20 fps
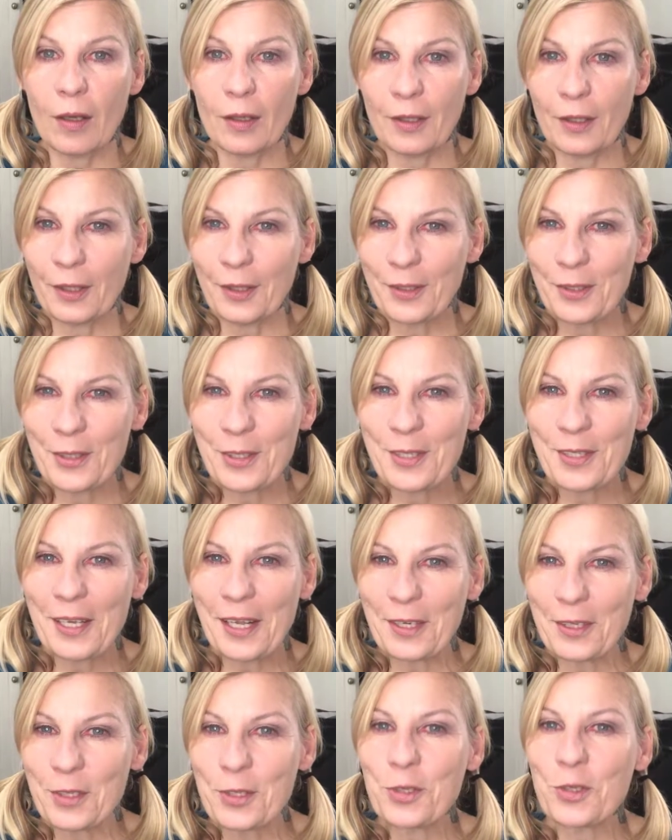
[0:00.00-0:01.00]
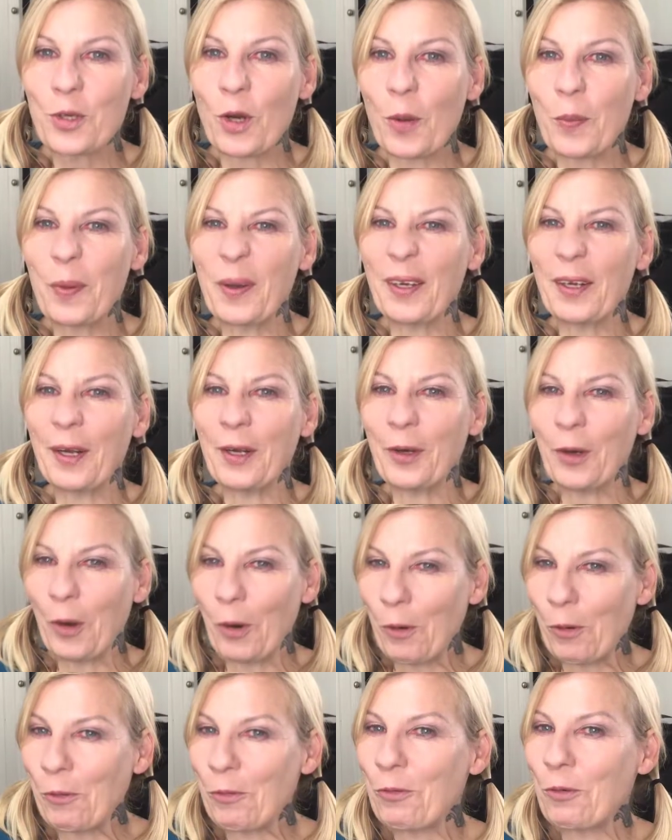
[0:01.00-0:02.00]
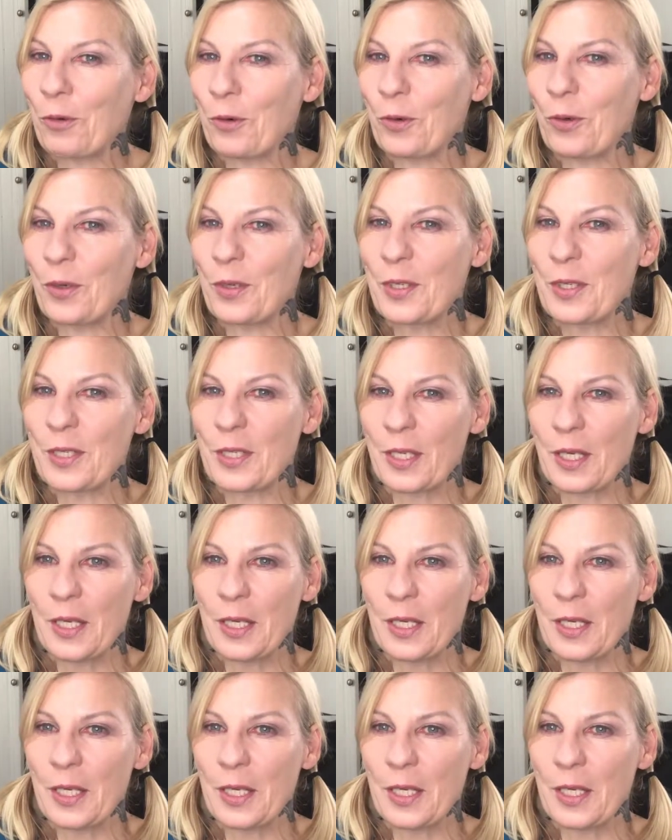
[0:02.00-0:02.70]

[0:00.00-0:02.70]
He started shopping at Whole Foods,